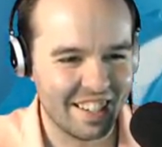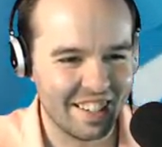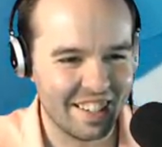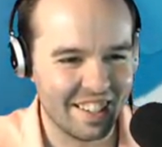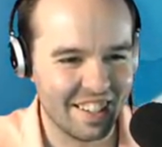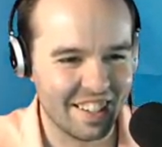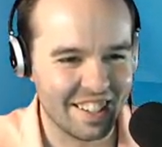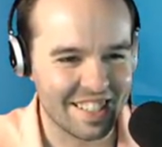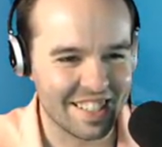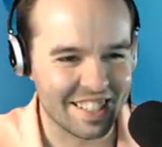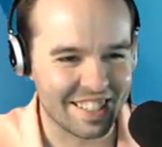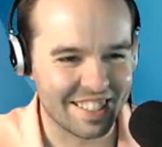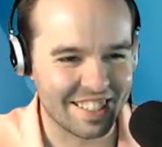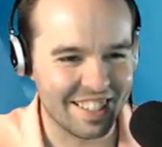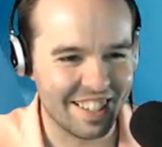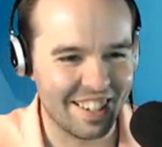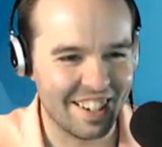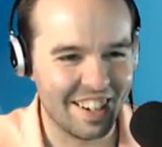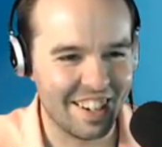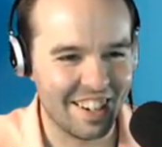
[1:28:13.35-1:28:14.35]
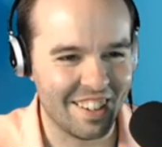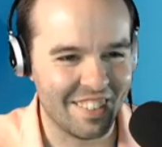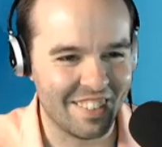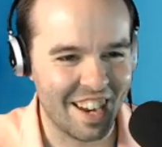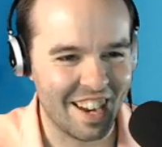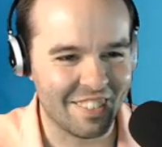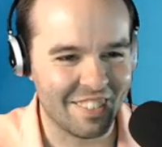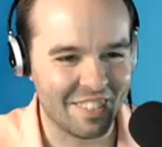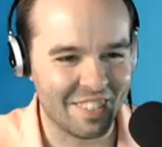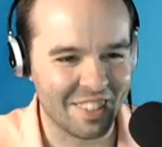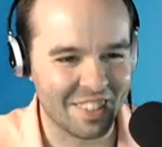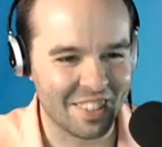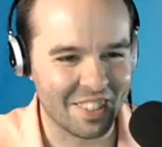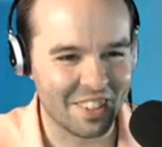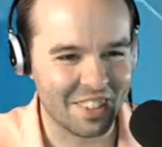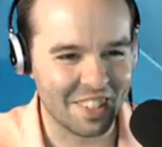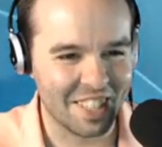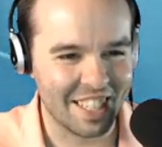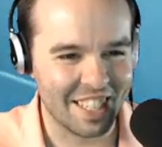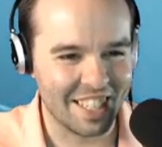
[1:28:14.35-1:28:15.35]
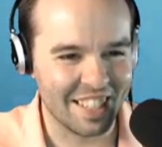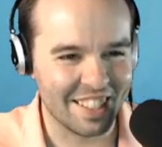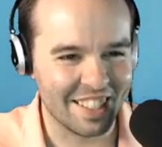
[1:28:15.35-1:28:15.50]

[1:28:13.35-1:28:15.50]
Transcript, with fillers: Oh, this is, oh, wow, we're literally...